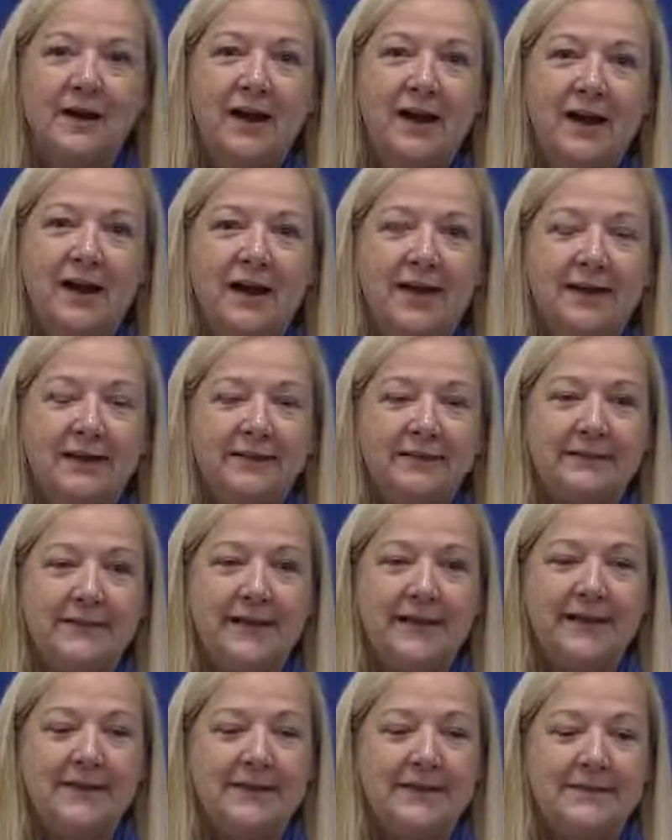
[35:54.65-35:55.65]
I had a
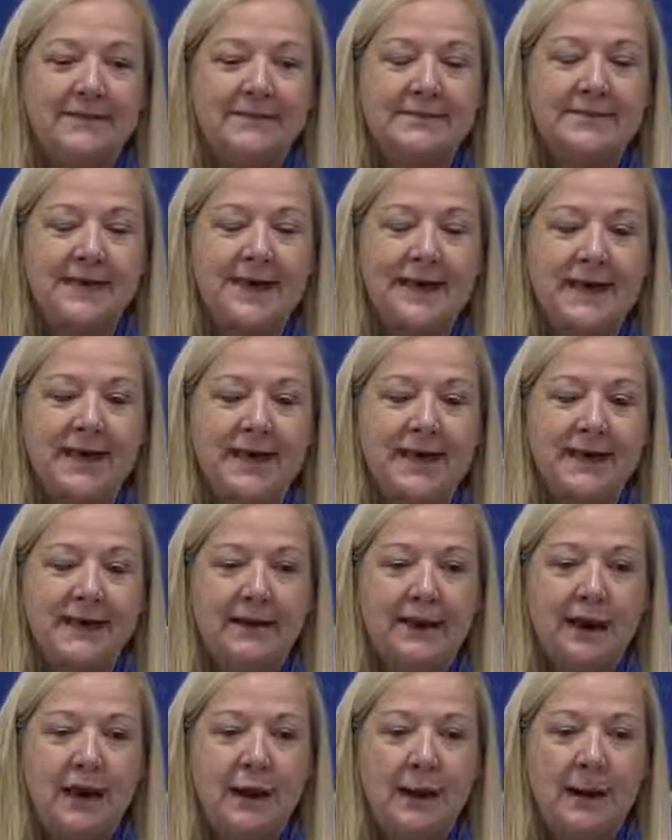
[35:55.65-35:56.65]
lady
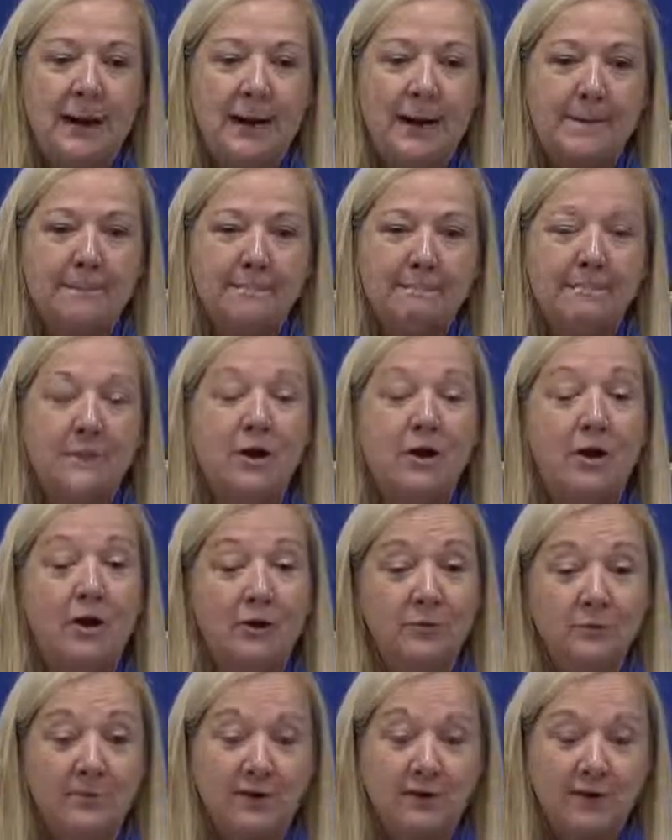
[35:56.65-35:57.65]
that
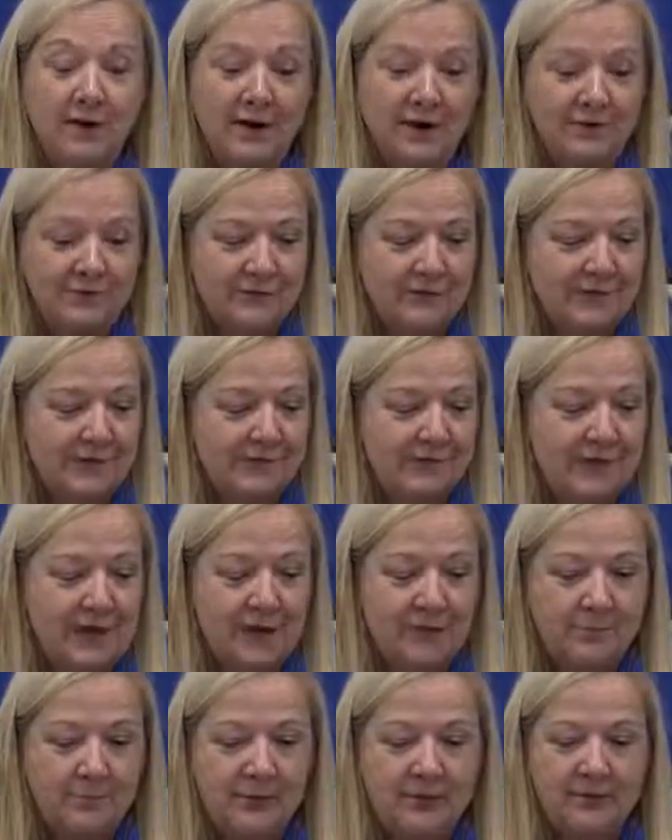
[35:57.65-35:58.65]
called me right after this
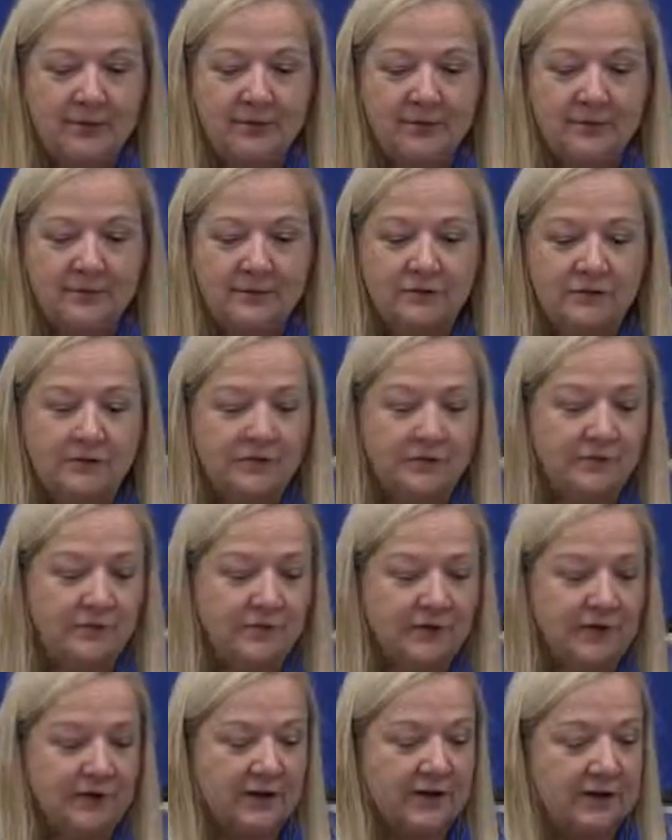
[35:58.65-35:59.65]
happened. She was
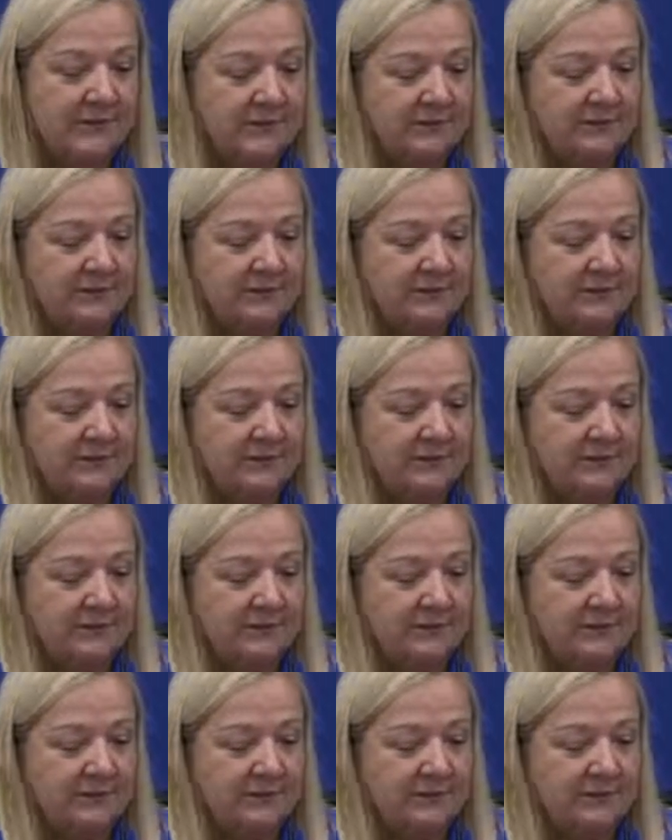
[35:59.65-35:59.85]
very